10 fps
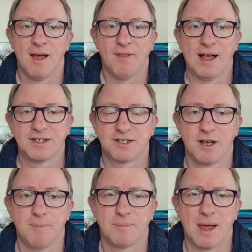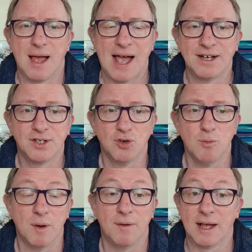That's Andy
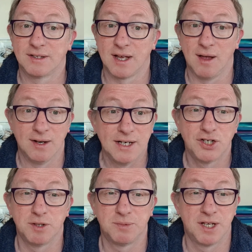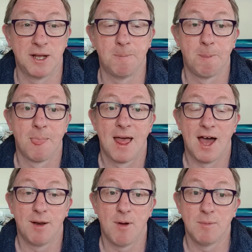Allman. That's our leadership team
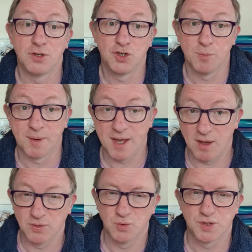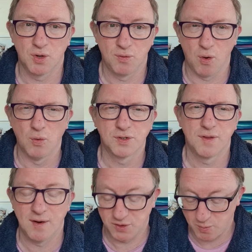at the moment. And John McHale is also
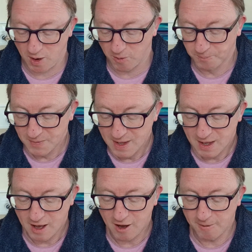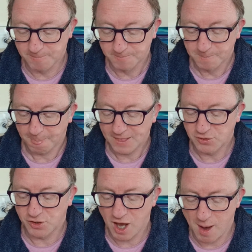there as well. To
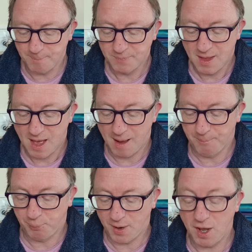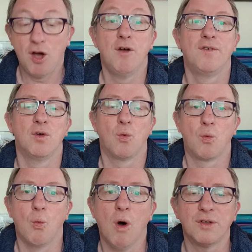come and pray over you.
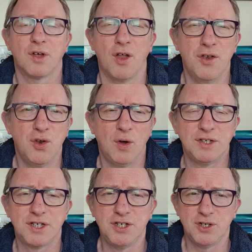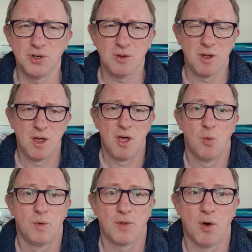What anointing you
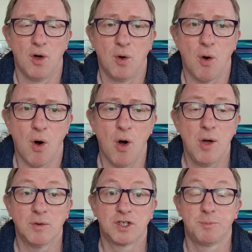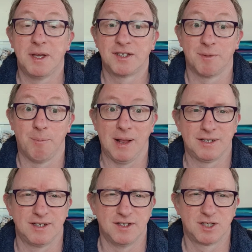with oil. Oil speaks of
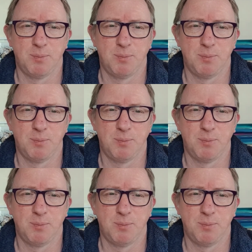blessing.